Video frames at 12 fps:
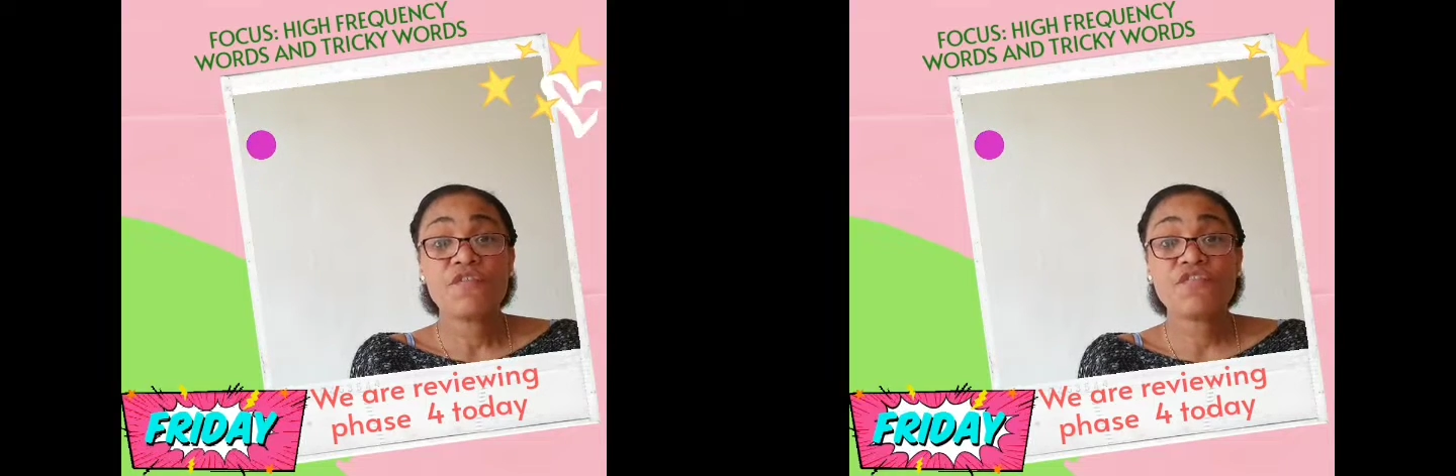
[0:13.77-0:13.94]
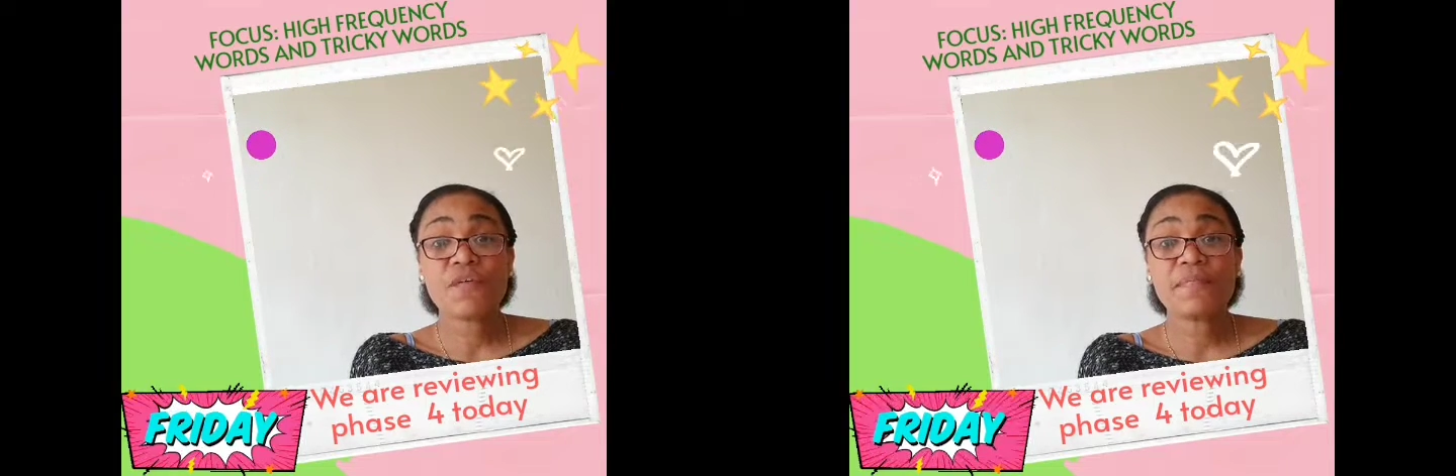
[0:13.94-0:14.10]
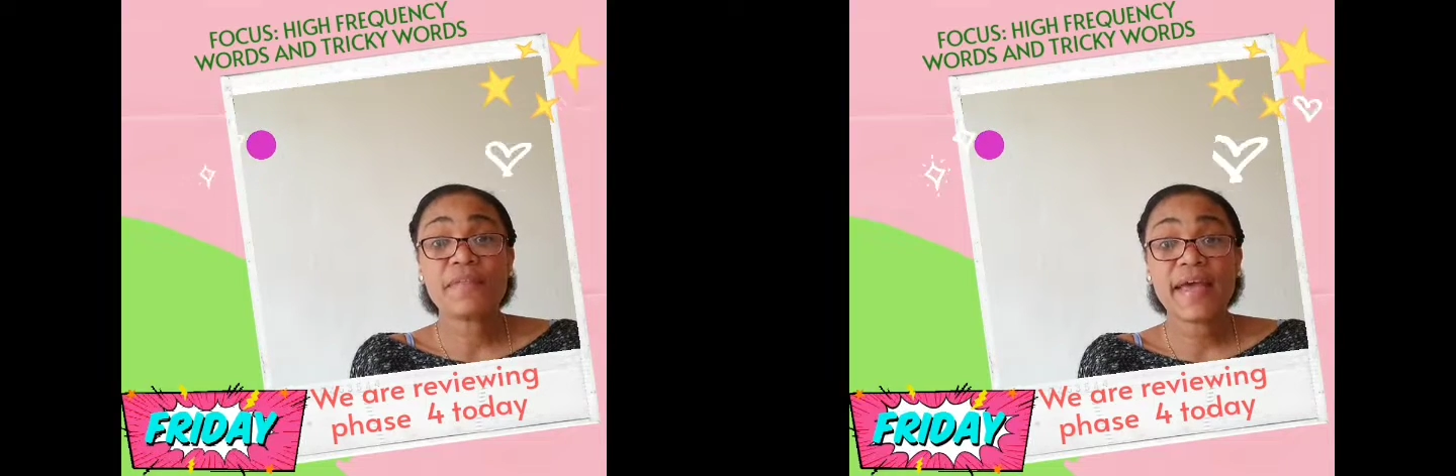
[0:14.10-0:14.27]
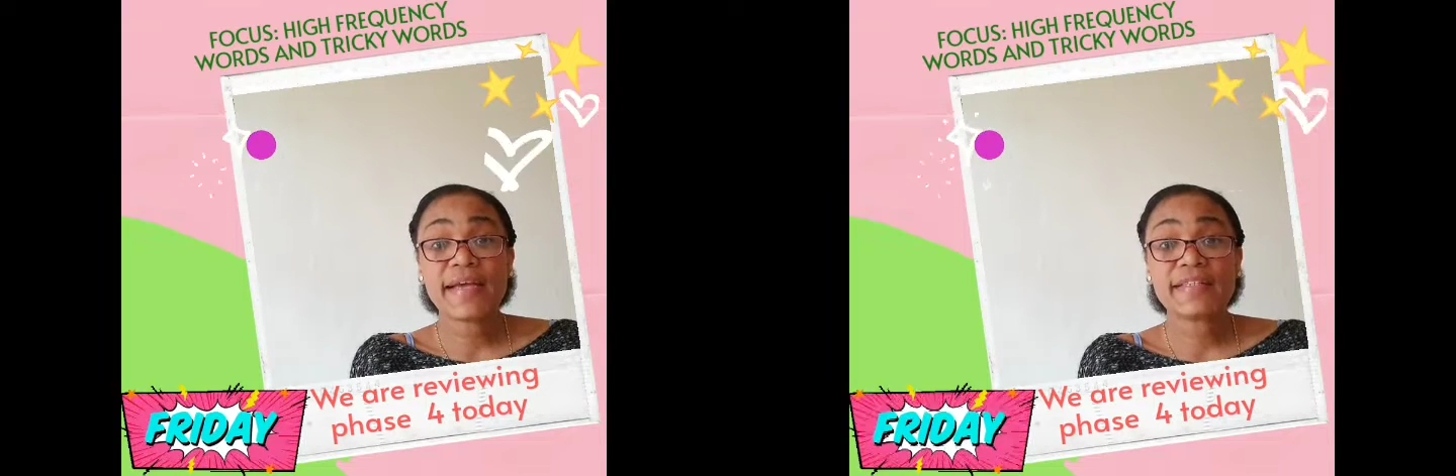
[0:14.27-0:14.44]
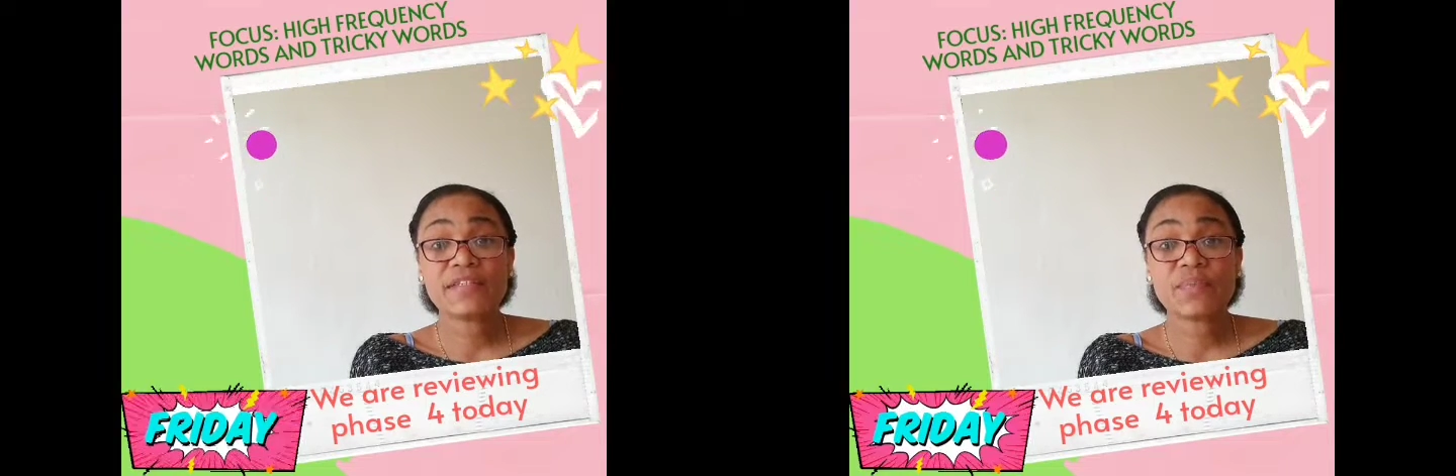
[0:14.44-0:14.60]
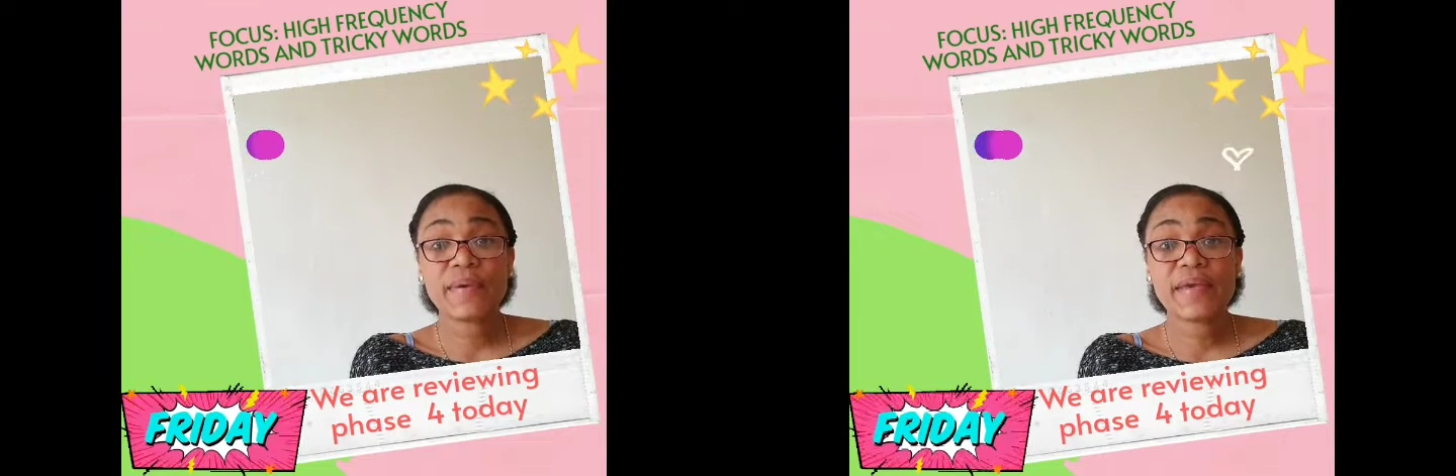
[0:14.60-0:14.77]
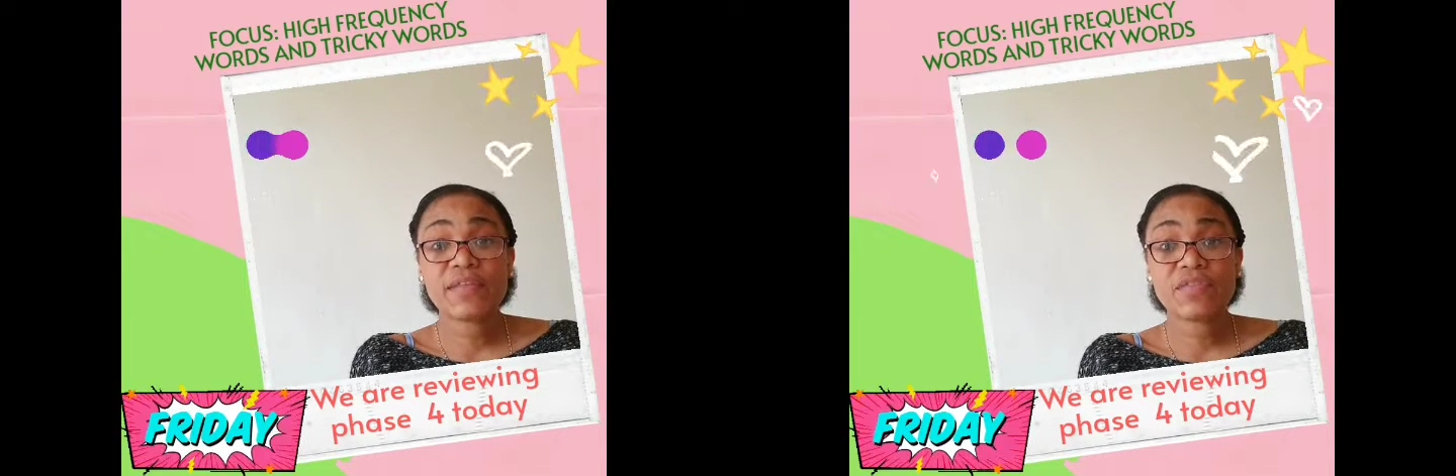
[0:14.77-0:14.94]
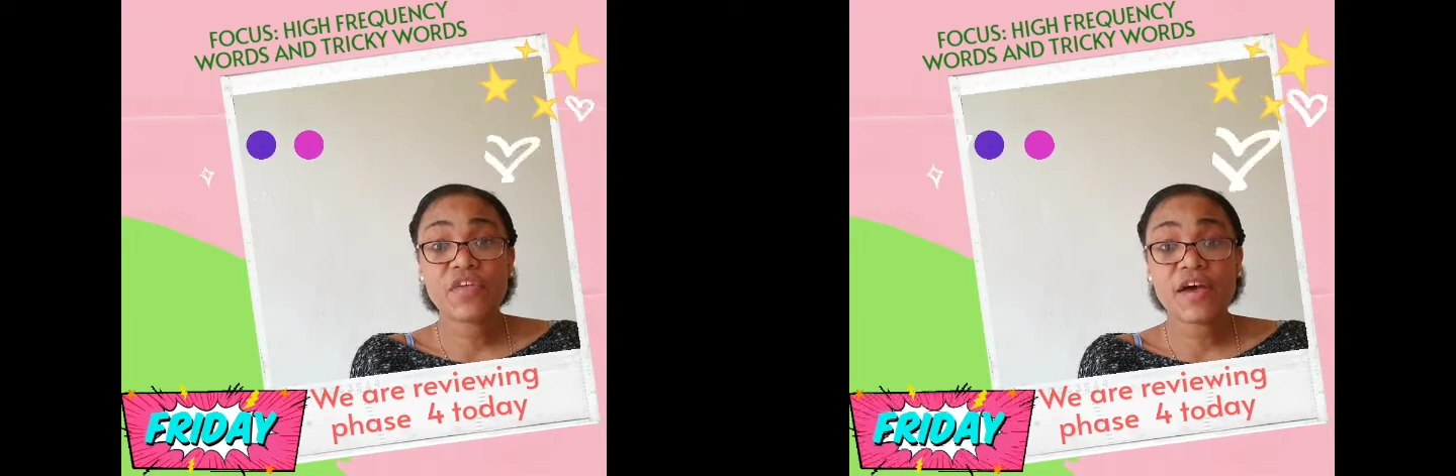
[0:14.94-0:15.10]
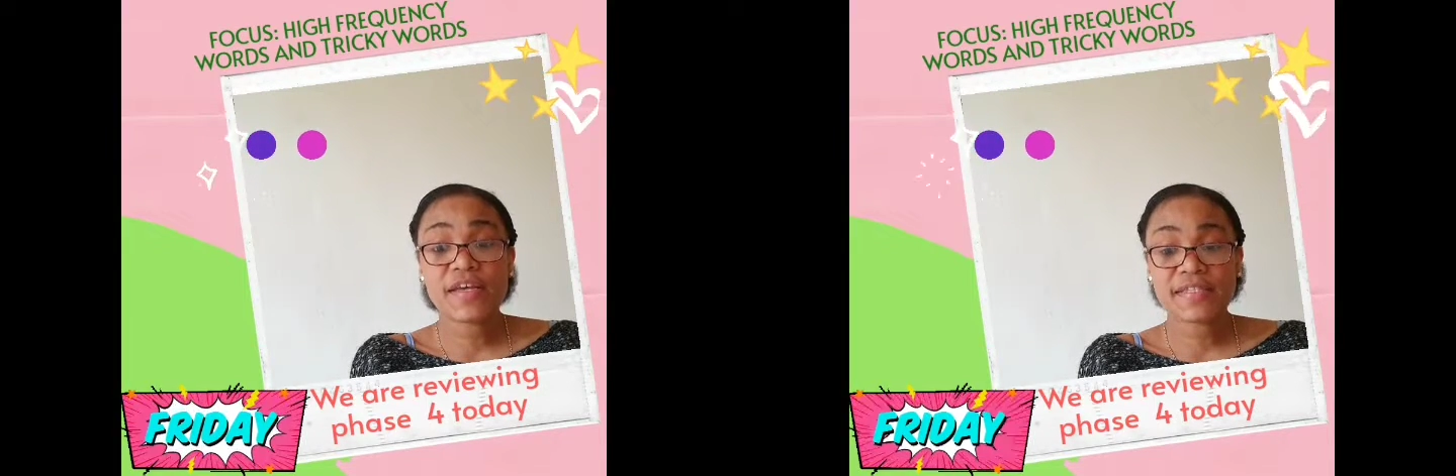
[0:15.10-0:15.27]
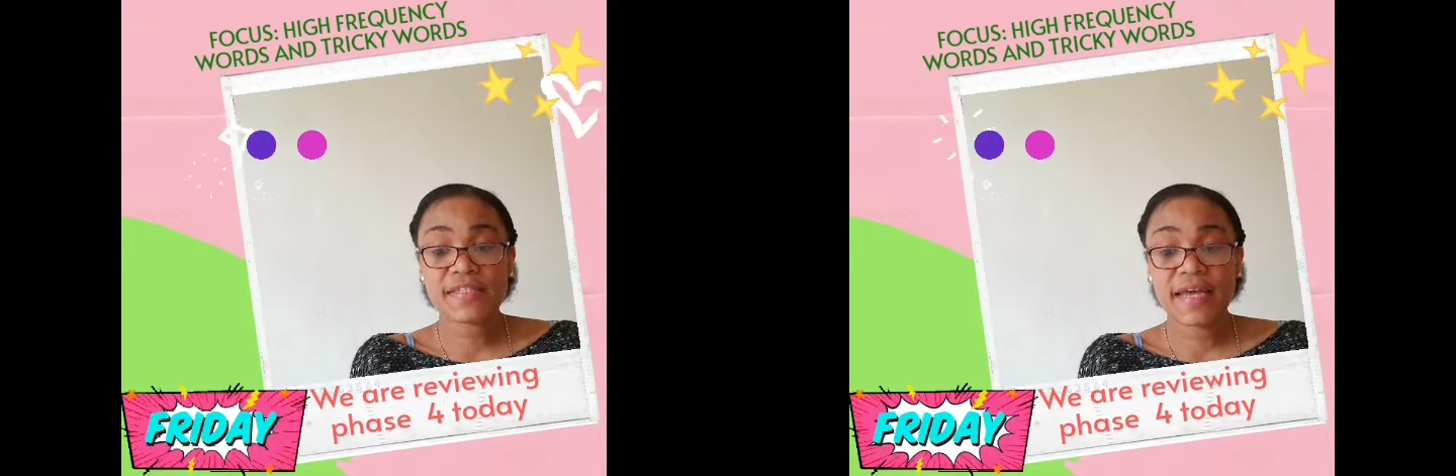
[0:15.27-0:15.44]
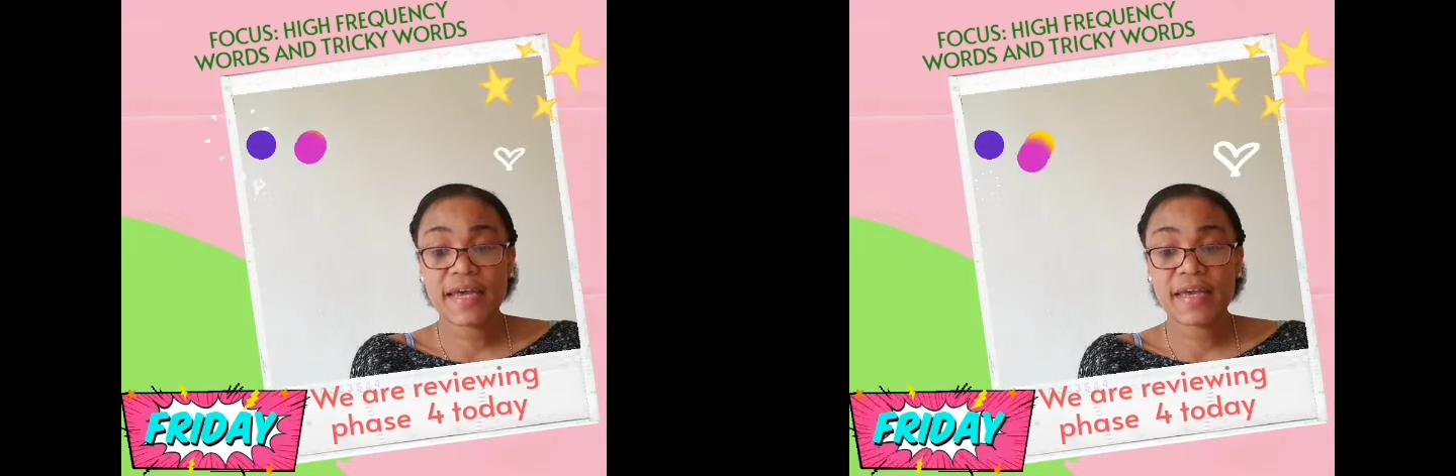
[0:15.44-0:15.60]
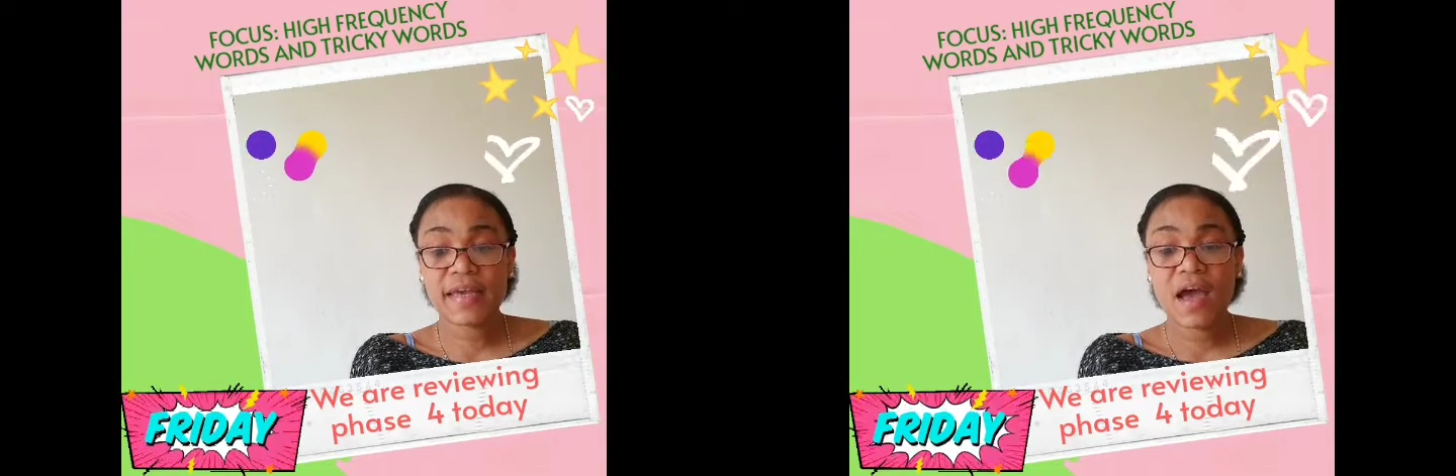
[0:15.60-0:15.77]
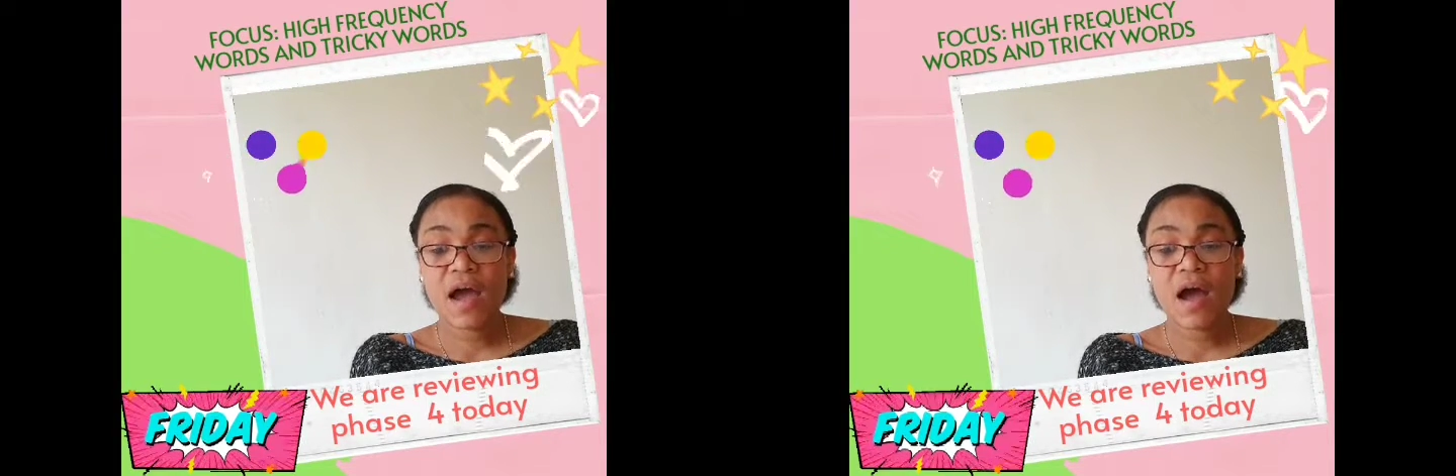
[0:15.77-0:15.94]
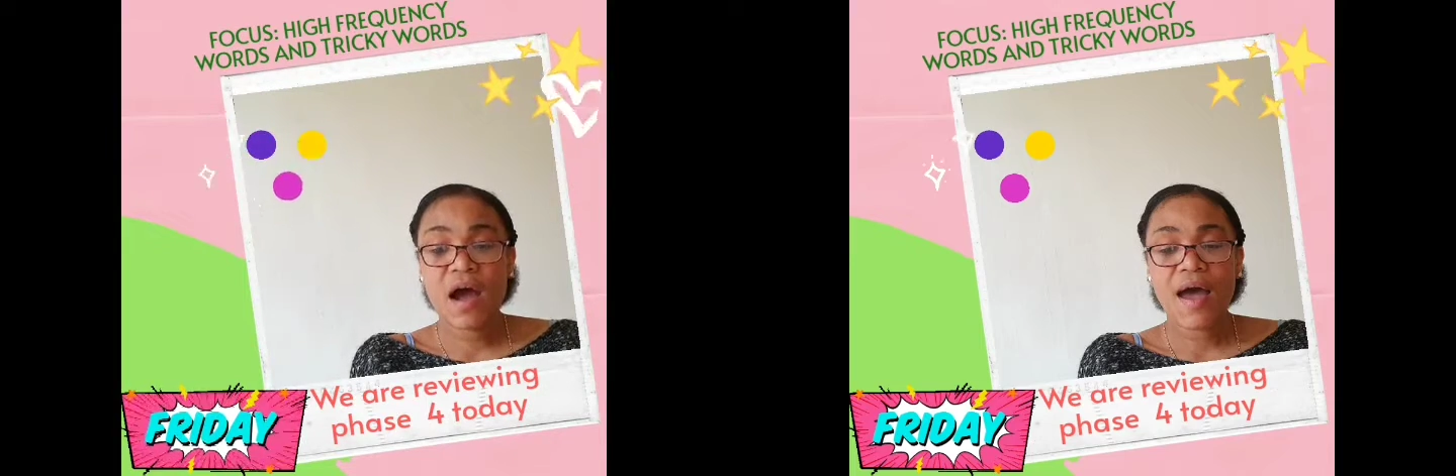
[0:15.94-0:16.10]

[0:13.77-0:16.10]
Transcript: From next week Thursday,